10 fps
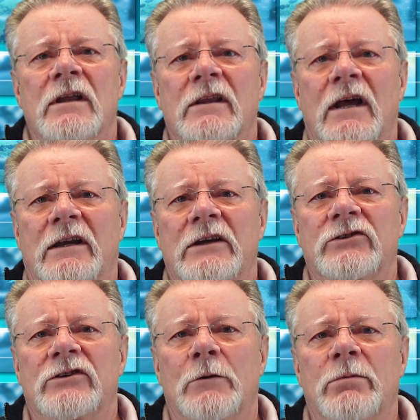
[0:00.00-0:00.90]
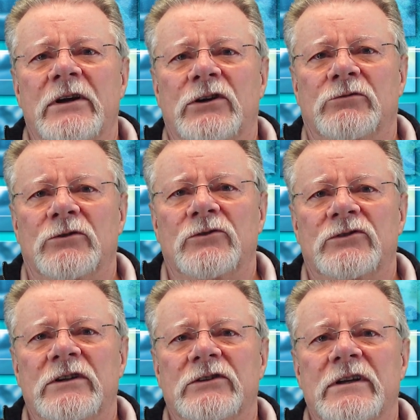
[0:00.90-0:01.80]
That is doubly true
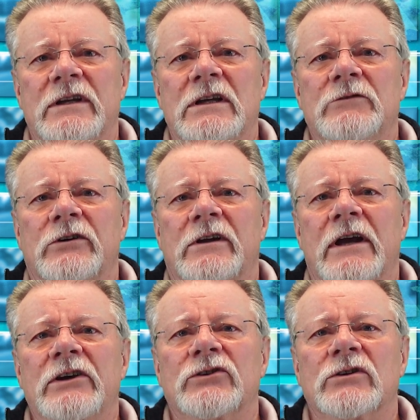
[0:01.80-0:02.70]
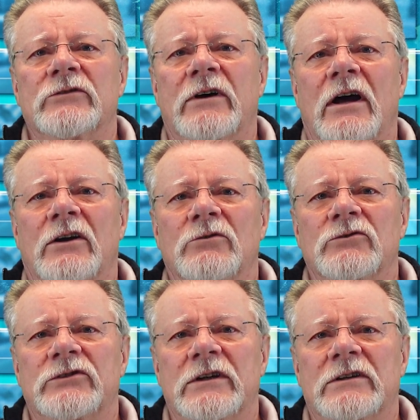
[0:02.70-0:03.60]
since the invocation of Article
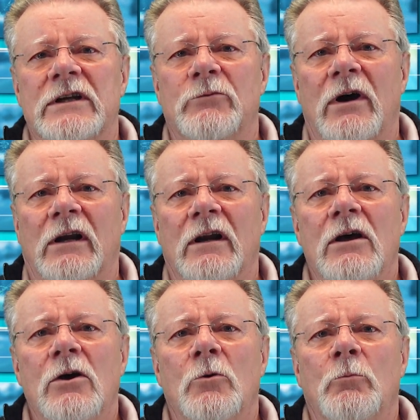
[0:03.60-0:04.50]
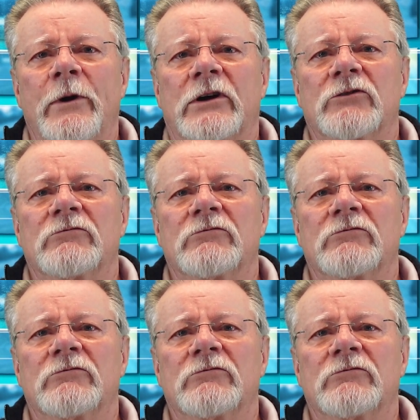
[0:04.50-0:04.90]
61, which